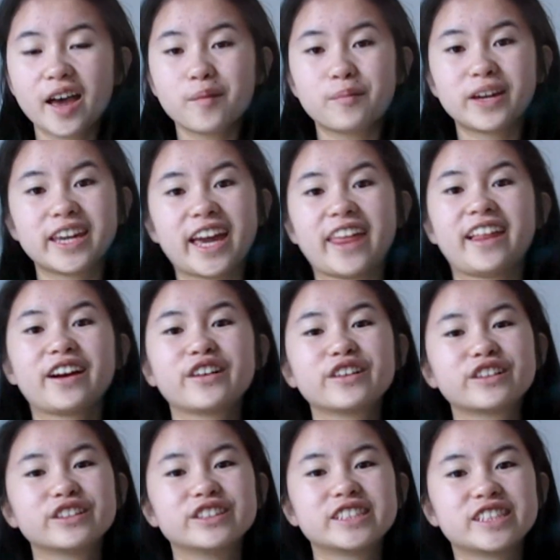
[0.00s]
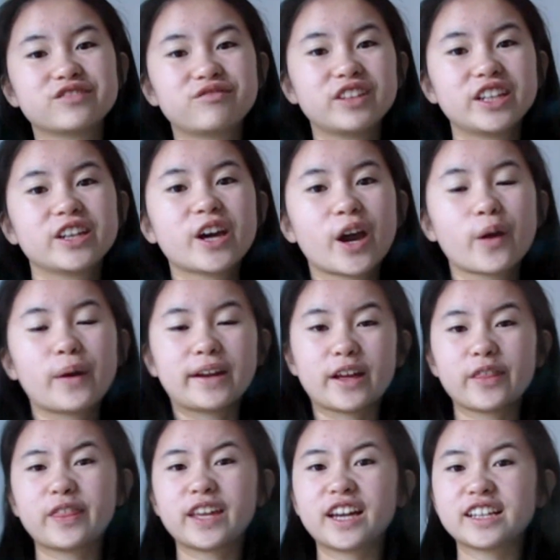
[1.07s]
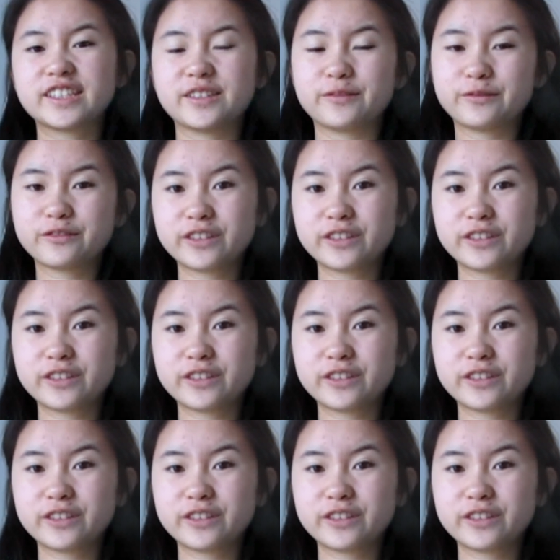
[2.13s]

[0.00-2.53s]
But yeah, that concludes this video, and I think I should